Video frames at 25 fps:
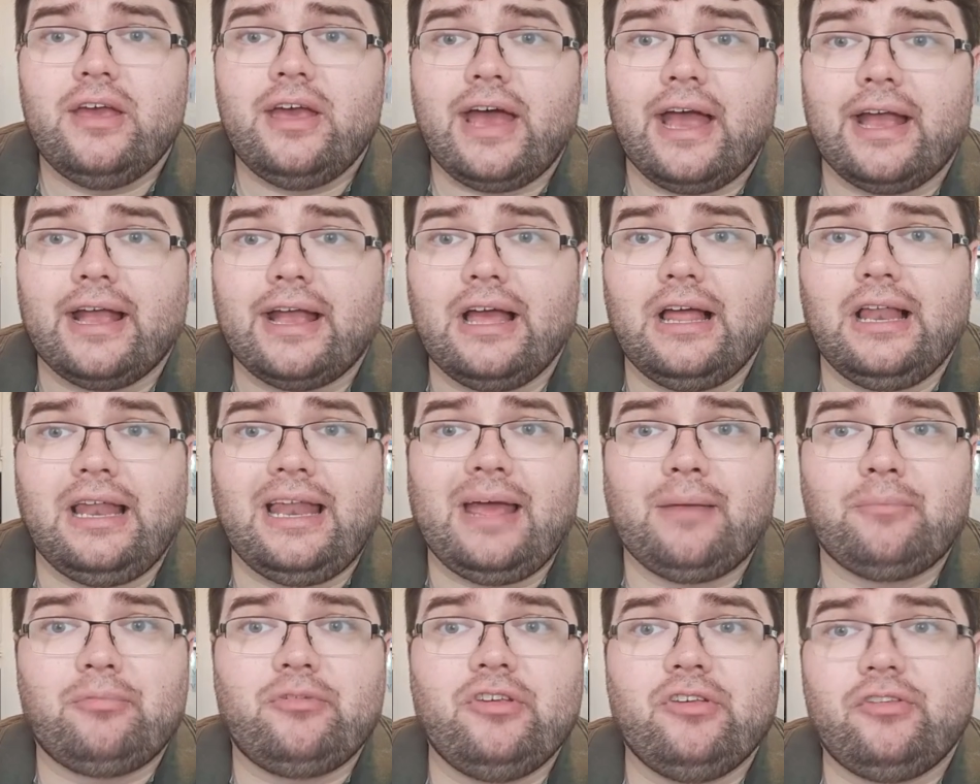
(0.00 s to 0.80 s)
and
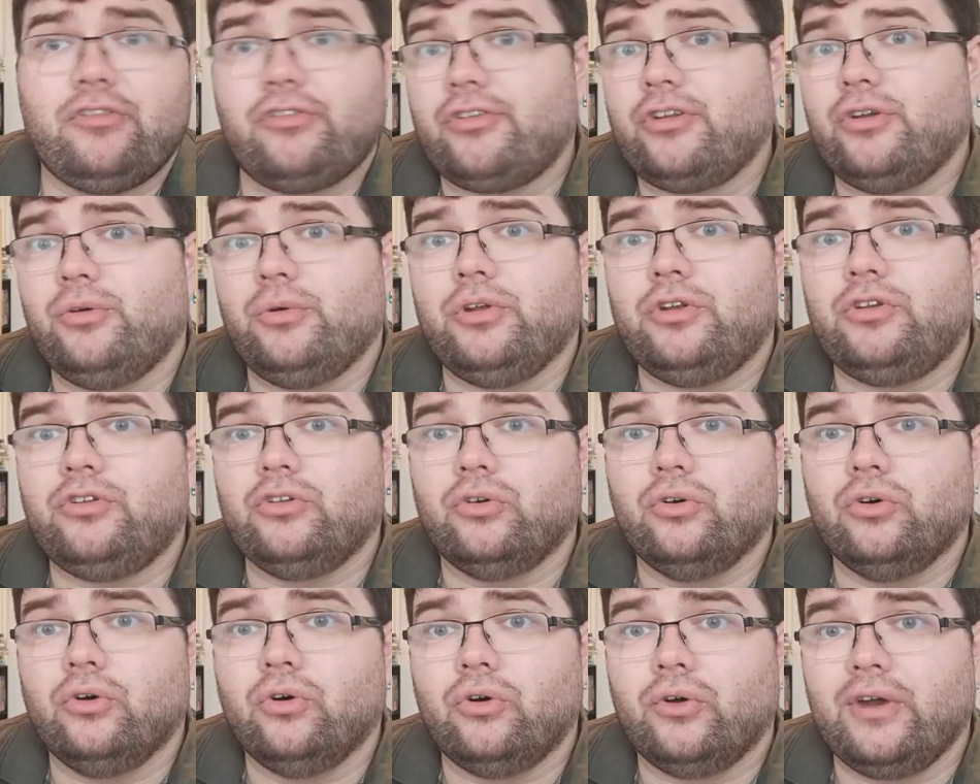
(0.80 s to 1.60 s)
collapses through a
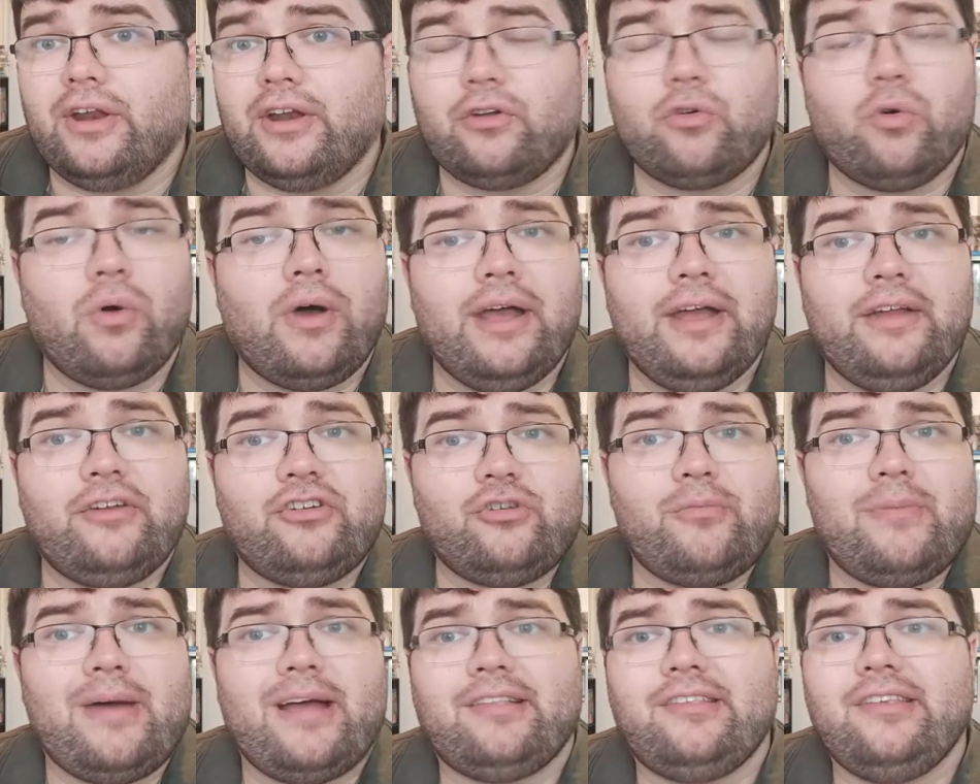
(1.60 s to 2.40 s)
door in quite a
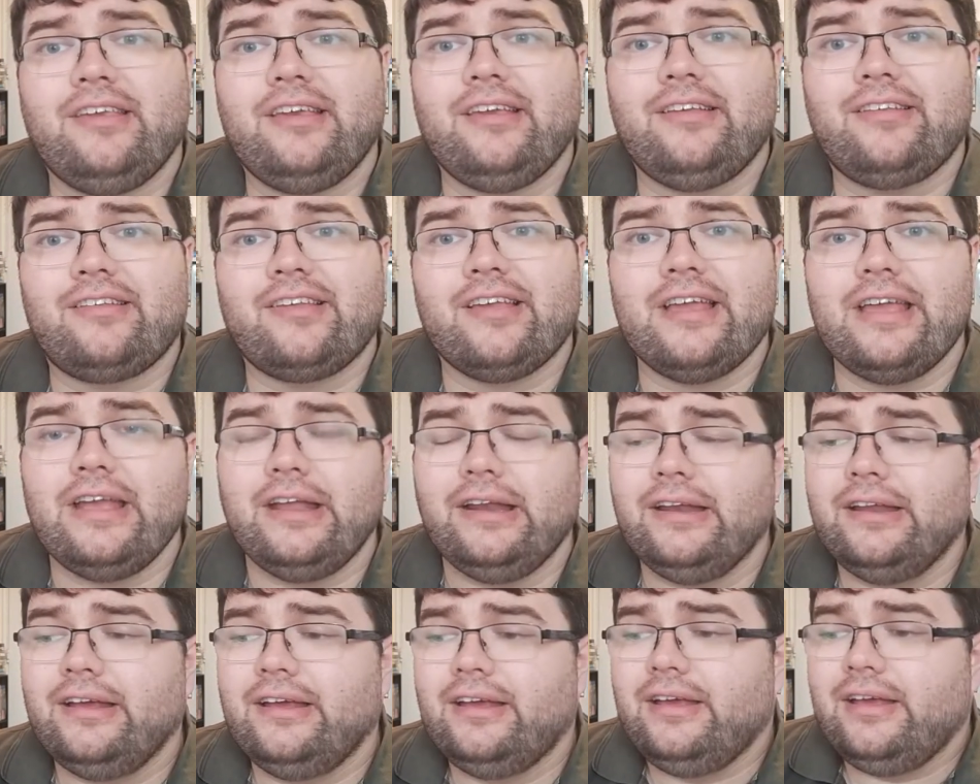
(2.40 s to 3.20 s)
dramatic
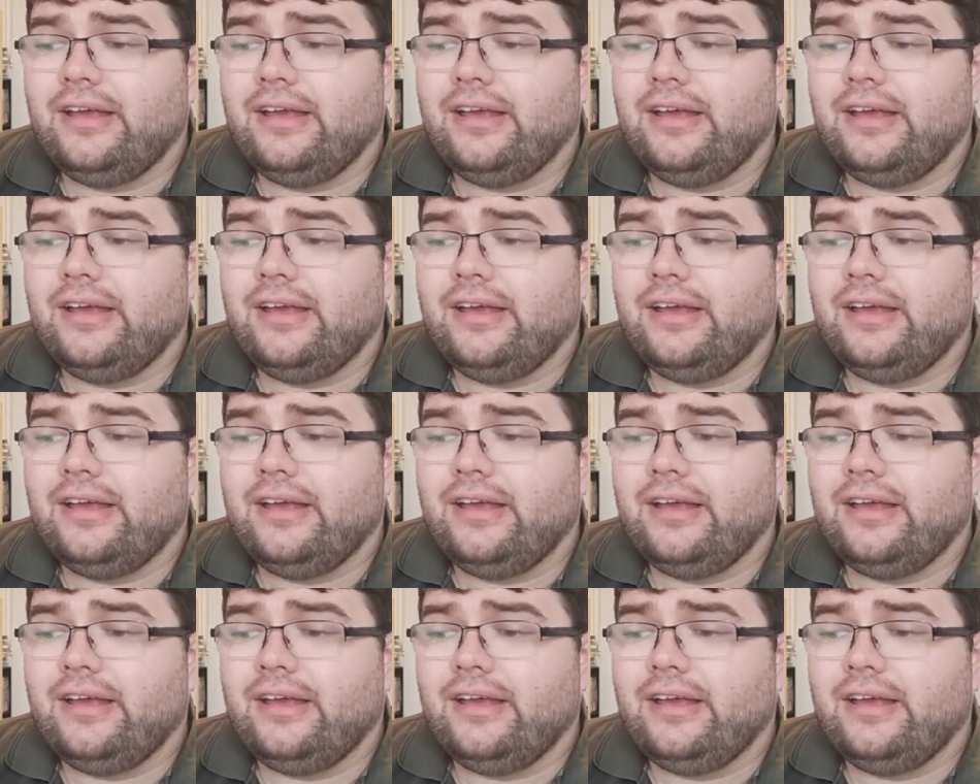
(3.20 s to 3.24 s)
scene,